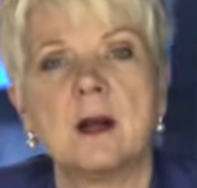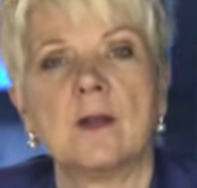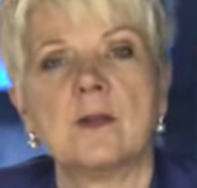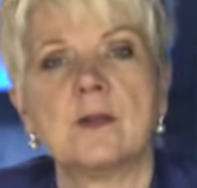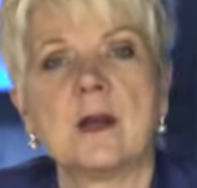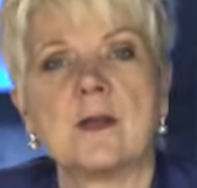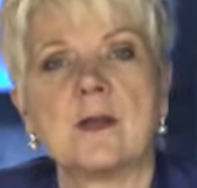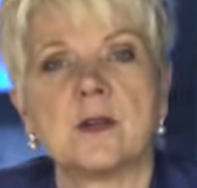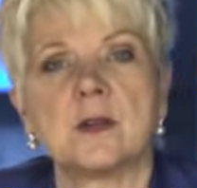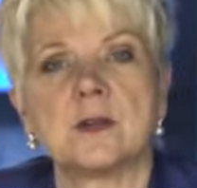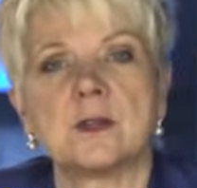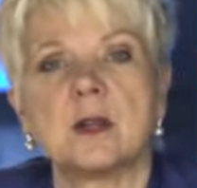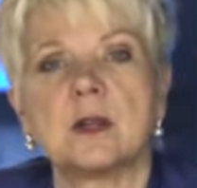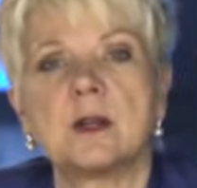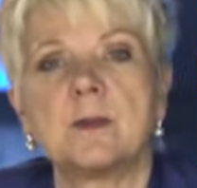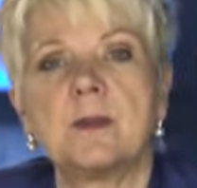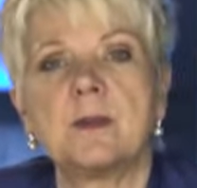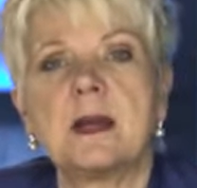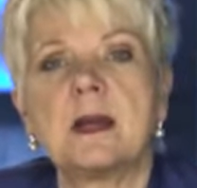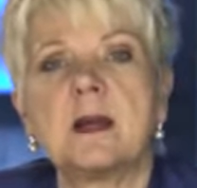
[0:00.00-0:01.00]
that there's going
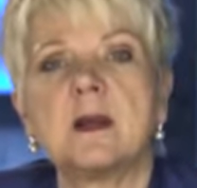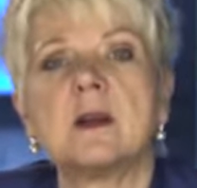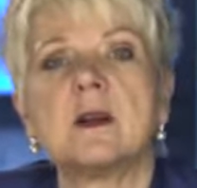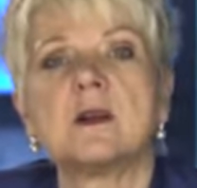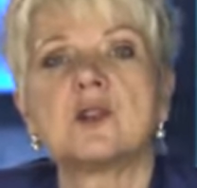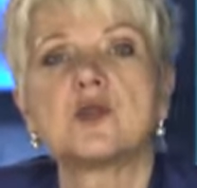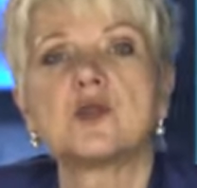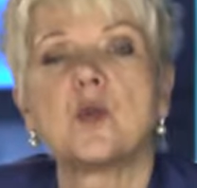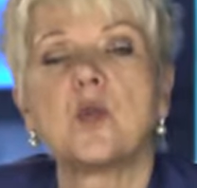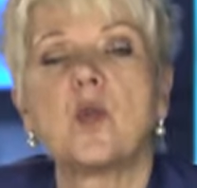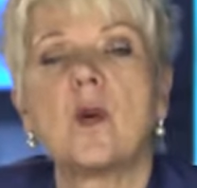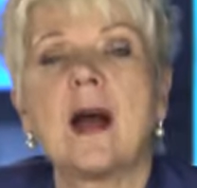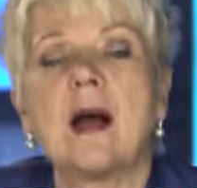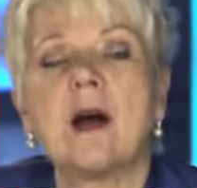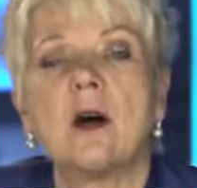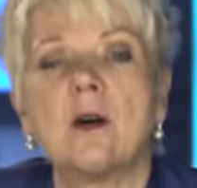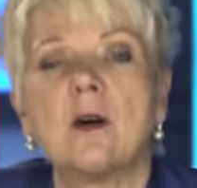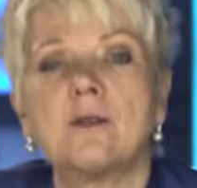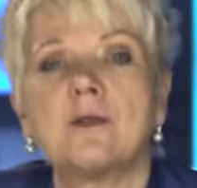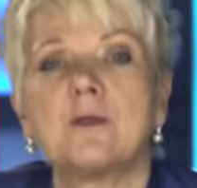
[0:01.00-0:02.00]
to be
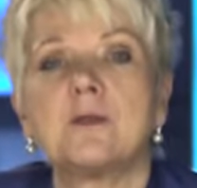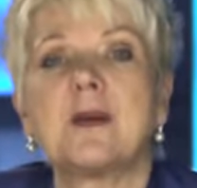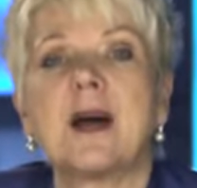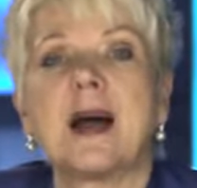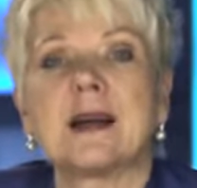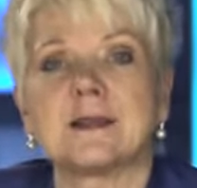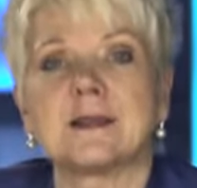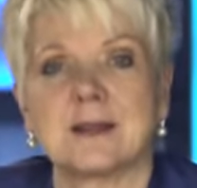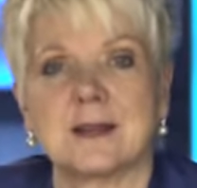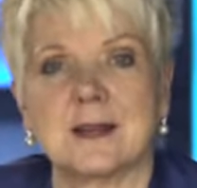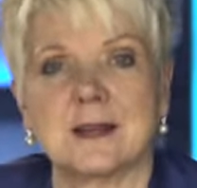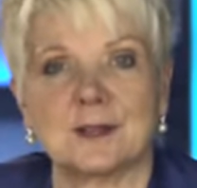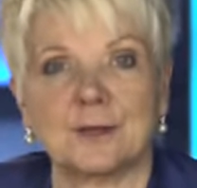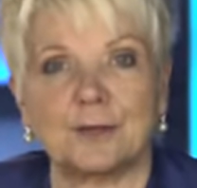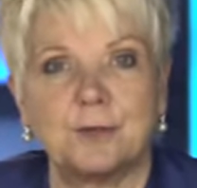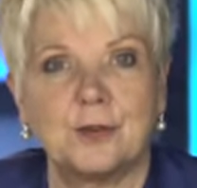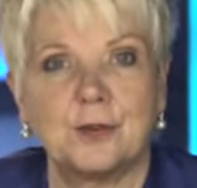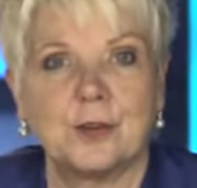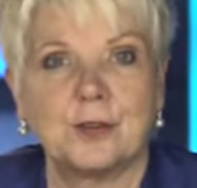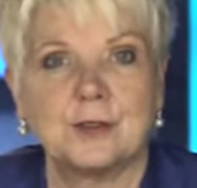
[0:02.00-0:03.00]
12 baskets
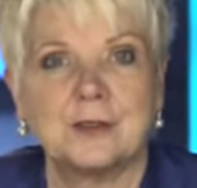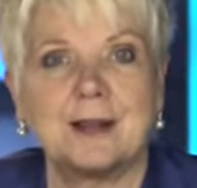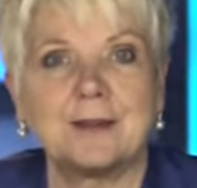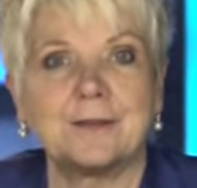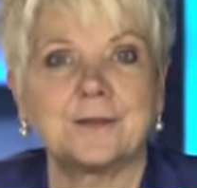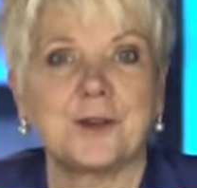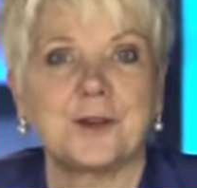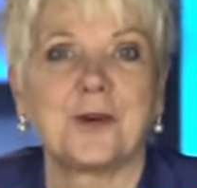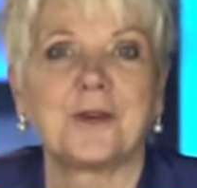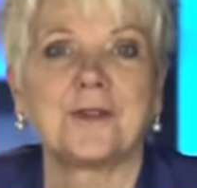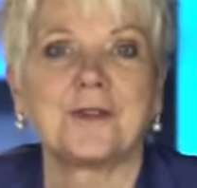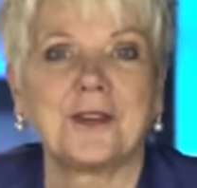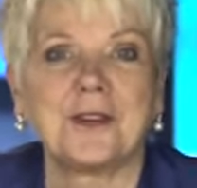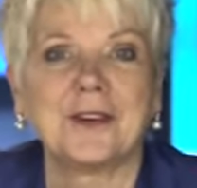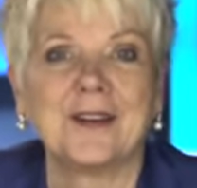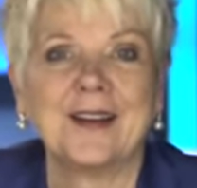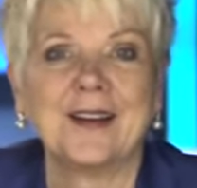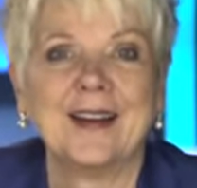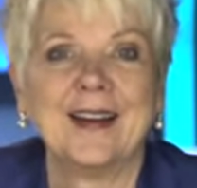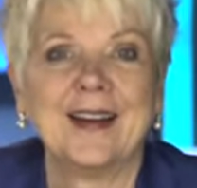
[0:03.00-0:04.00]
full left over.
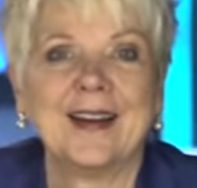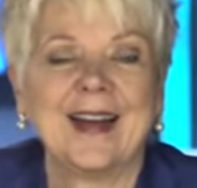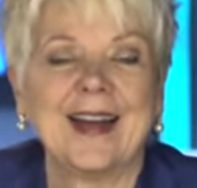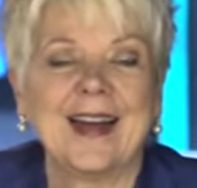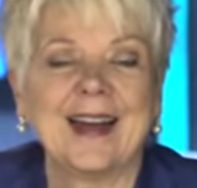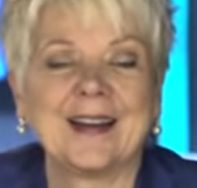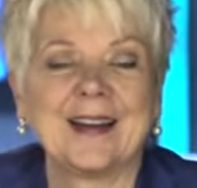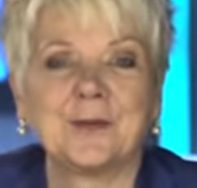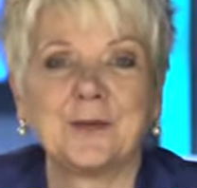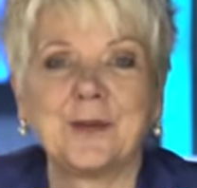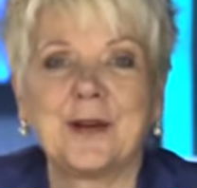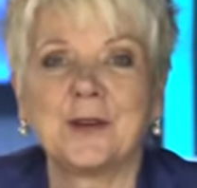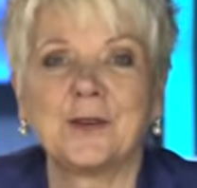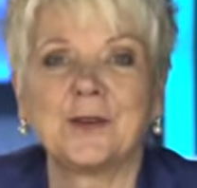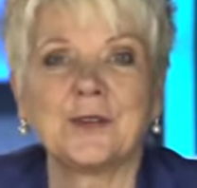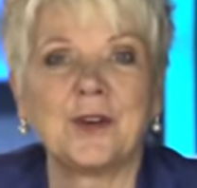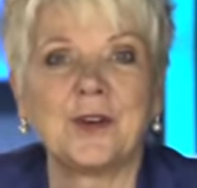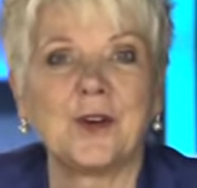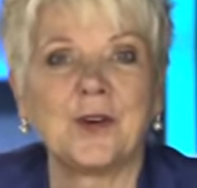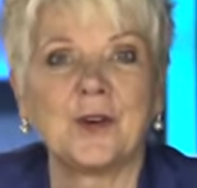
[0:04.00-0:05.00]
And we
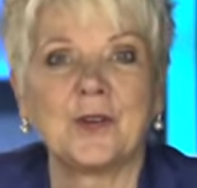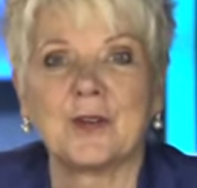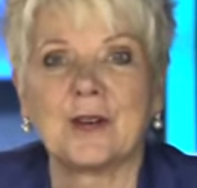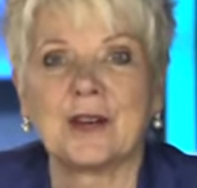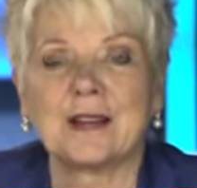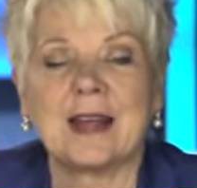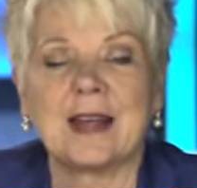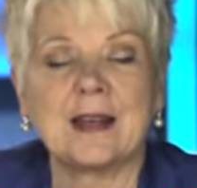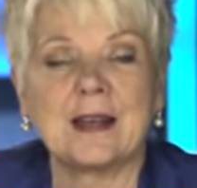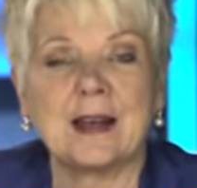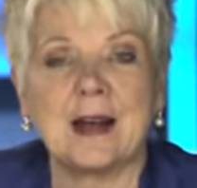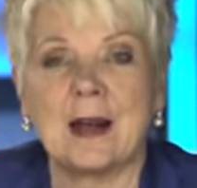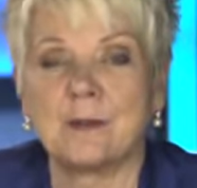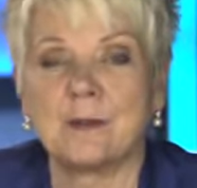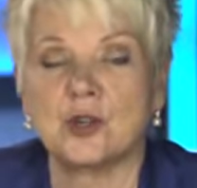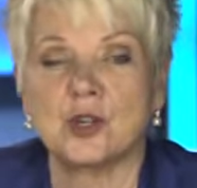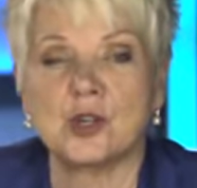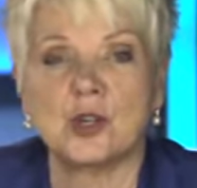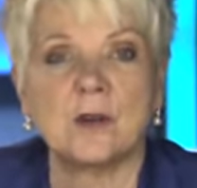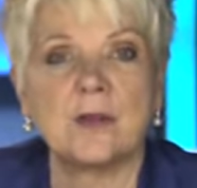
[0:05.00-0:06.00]
don't know, like, I'm
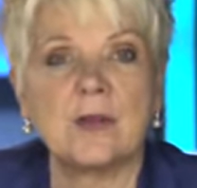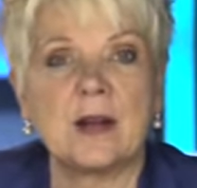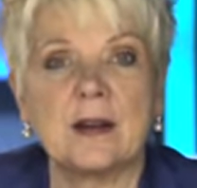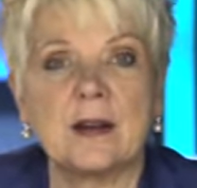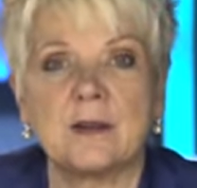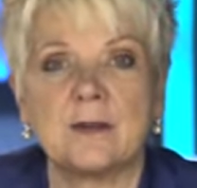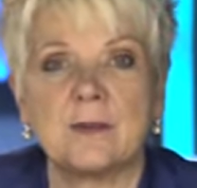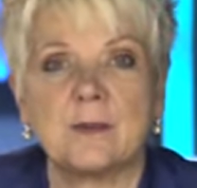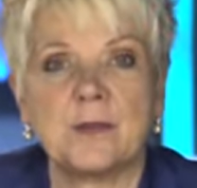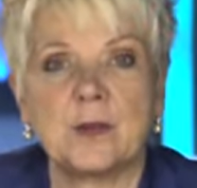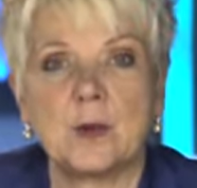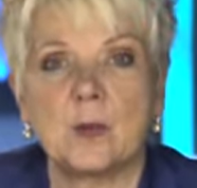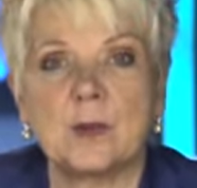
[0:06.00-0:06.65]
sure that there